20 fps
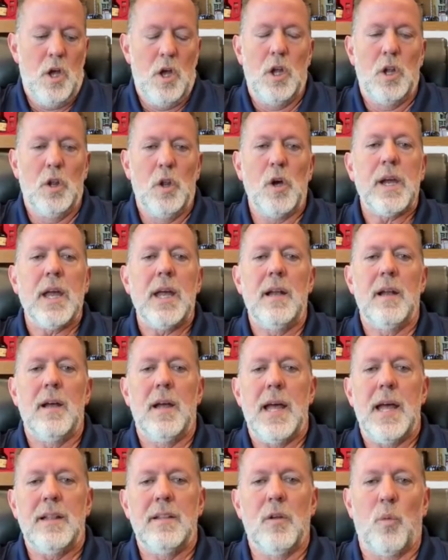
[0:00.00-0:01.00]
look
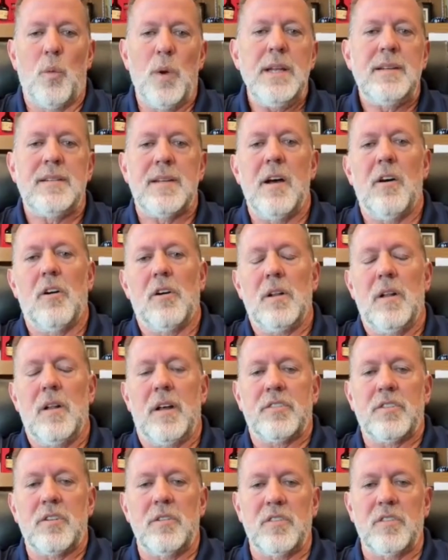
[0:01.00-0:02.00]
at the retail
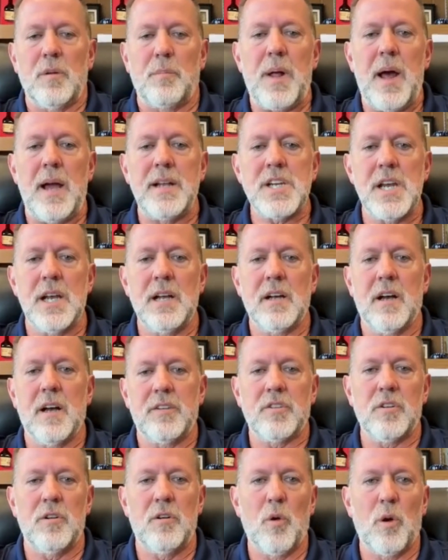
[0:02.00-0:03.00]
cluster, supply chain
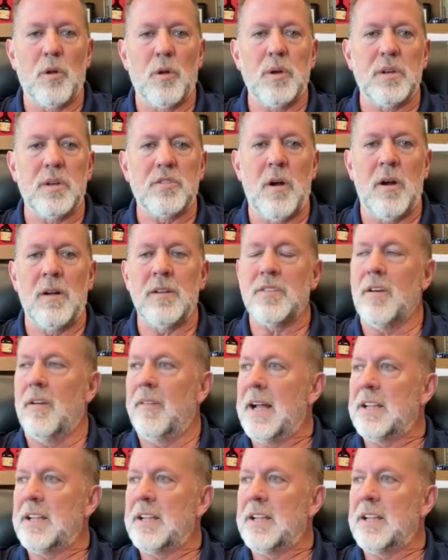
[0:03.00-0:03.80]
cluster in Northwest Arkansas,